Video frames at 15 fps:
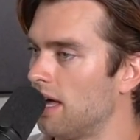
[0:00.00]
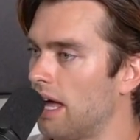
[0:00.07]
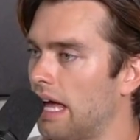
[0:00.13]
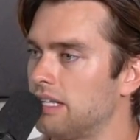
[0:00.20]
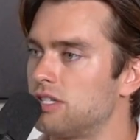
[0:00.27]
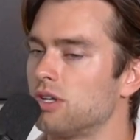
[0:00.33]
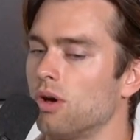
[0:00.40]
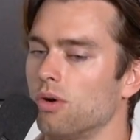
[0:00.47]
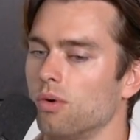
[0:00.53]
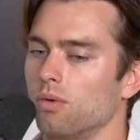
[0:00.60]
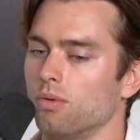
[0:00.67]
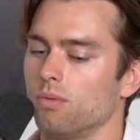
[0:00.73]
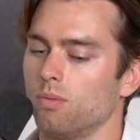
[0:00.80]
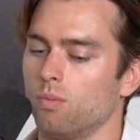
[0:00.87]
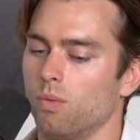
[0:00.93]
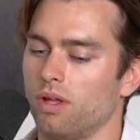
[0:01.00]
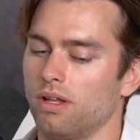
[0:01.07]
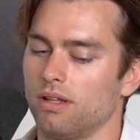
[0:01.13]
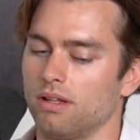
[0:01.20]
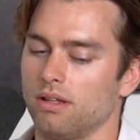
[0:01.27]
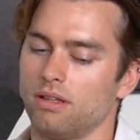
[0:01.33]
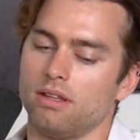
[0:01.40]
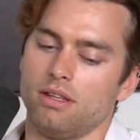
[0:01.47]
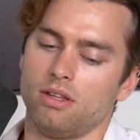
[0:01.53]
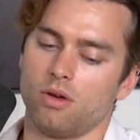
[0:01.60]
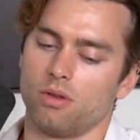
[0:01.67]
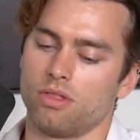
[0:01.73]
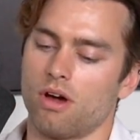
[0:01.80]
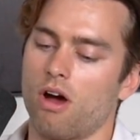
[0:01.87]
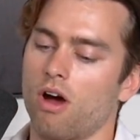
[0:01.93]
And so when,
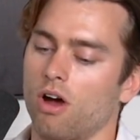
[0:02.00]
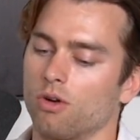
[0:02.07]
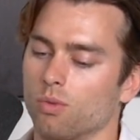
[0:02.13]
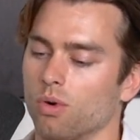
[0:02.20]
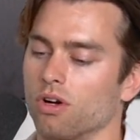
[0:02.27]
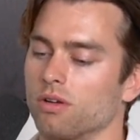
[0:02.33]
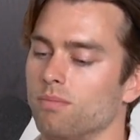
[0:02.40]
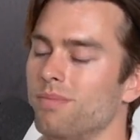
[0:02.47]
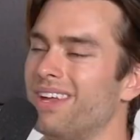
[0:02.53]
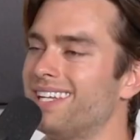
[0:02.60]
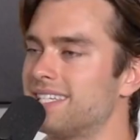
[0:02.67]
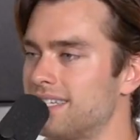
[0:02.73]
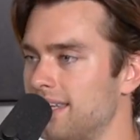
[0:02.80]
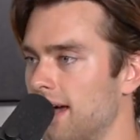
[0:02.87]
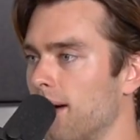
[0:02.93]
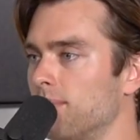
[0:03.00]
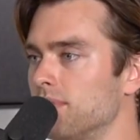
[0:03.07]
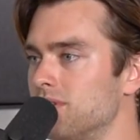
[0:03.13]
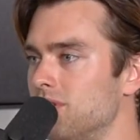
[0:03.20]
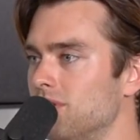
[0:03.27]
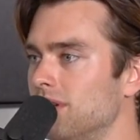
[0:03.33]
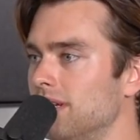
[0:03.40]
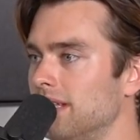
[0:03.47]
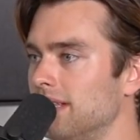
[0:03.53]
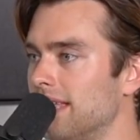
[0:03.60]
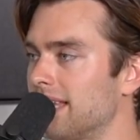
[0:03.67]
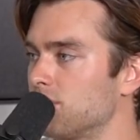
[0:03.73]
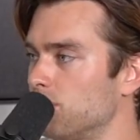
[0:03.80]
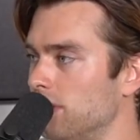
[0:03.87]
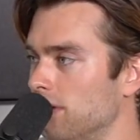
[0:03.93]
the hard work meets the opportunity,
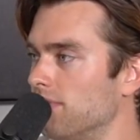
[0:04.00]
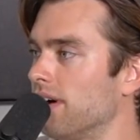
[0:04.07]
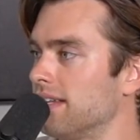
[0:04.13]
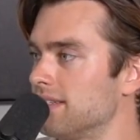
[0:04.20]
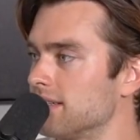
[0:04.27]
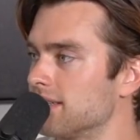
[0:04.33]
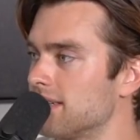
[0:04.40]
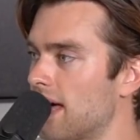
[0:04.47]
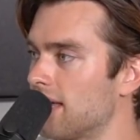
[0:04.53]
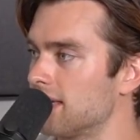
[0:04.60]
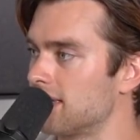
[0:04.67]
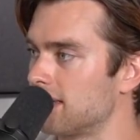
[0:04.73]
that's when you find success.